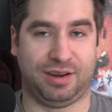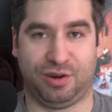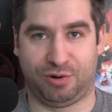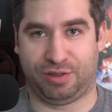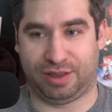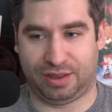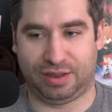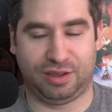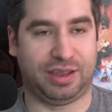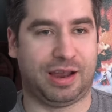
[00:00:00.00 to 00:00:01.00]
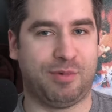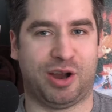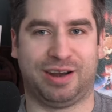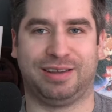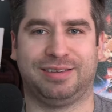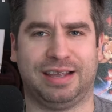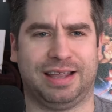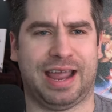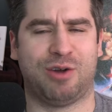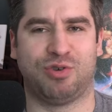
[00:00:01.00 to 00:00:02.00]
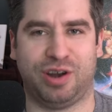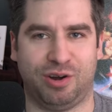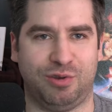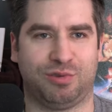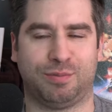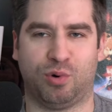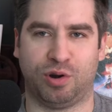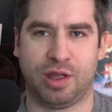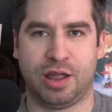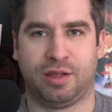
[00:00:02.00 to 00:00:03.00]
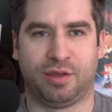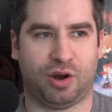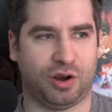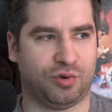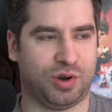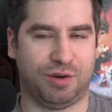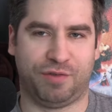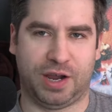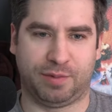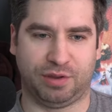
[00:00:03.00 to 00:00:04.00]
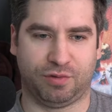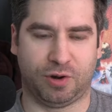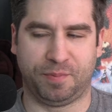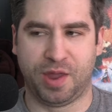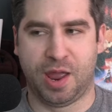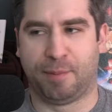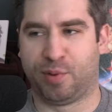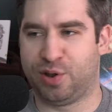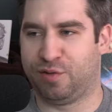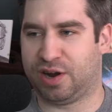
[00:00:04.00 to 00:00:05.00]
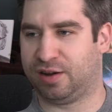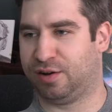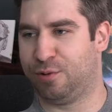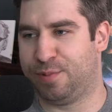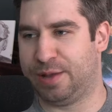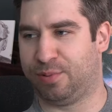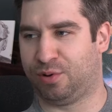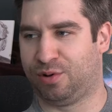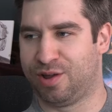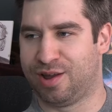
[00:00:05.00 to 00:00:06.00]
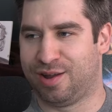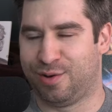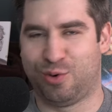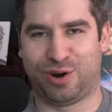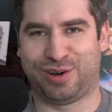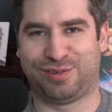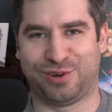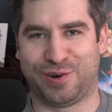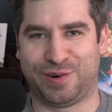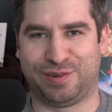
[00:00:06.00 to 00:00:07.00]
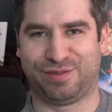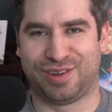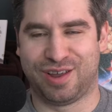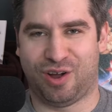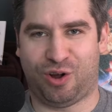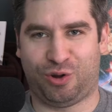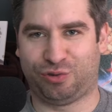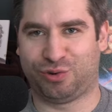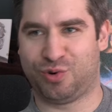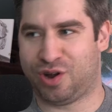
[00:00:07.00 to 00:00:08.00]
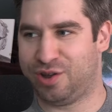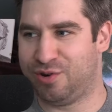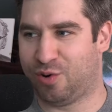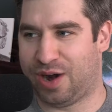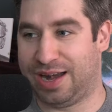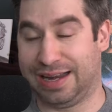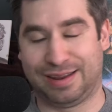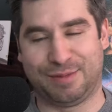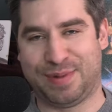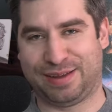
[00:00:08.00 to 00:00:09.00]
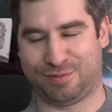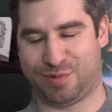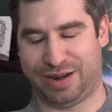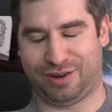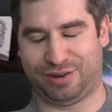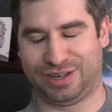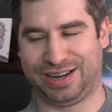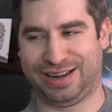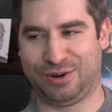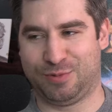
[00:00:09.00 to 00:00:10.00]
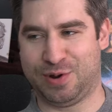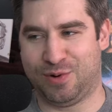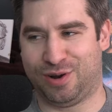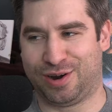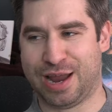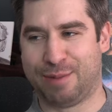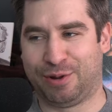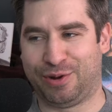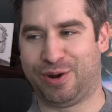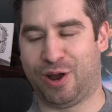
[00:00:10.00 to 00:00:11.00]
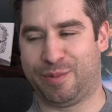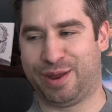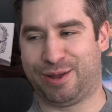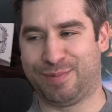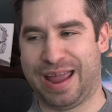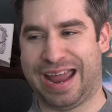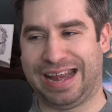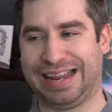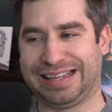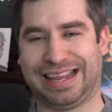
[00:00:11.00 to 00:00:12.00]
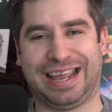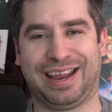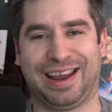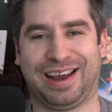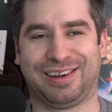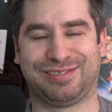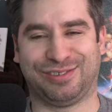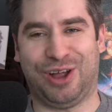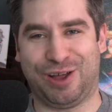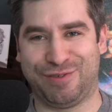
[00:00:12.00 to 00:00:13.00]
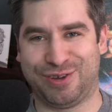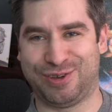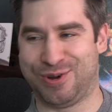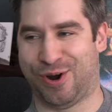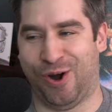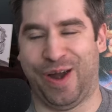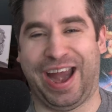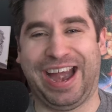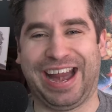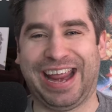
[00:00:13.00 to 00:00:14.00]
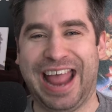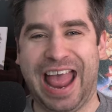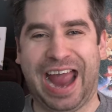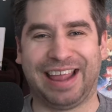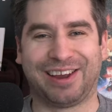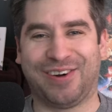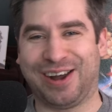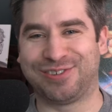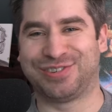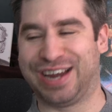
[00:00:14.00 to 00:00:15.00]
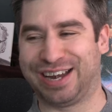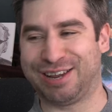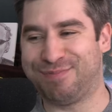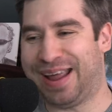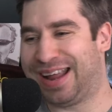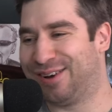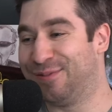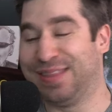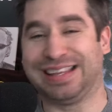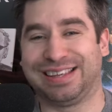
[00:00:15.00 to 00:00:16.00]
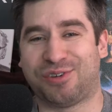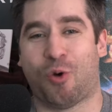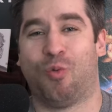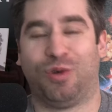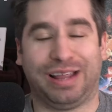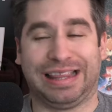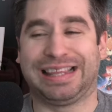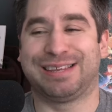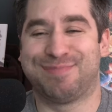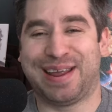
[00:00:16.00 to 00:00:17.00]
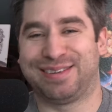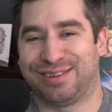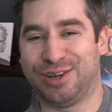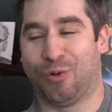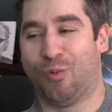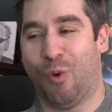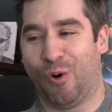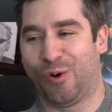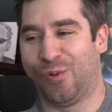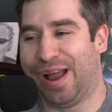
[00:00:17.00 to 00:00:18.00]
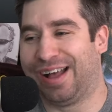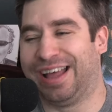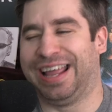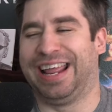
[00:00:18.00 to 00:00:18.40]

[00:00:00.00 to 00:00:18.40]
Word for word: You know, like, uh, like, I'm not going to say like how dare you support the country your family's from, but you've got two people who are conservatives also not Ukrainian, to the best of my knowledge. Again, I could be wrong, but they're coming up and he's saying Slavia Ukraini, and the crowd's chanting back at him. This is a this is basically a war rally.